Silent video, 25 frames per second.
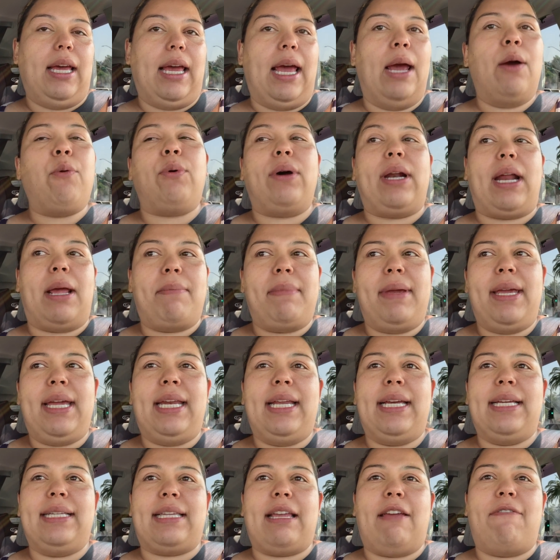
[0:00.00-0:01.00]
and what I mean
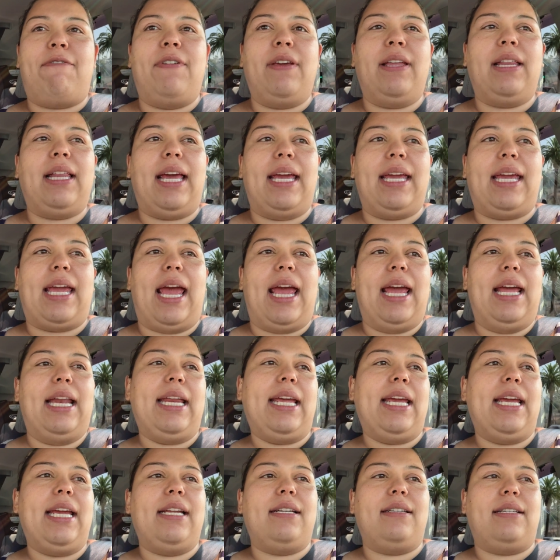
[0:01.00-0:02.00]
is, I feel like
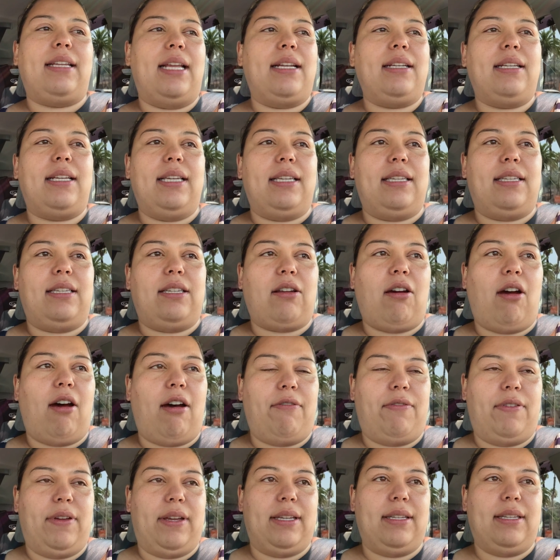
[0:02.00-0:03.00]
any dentist
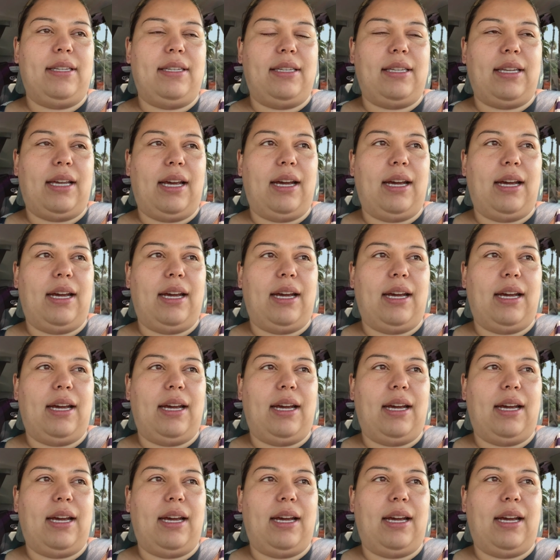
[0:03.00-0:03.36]
office,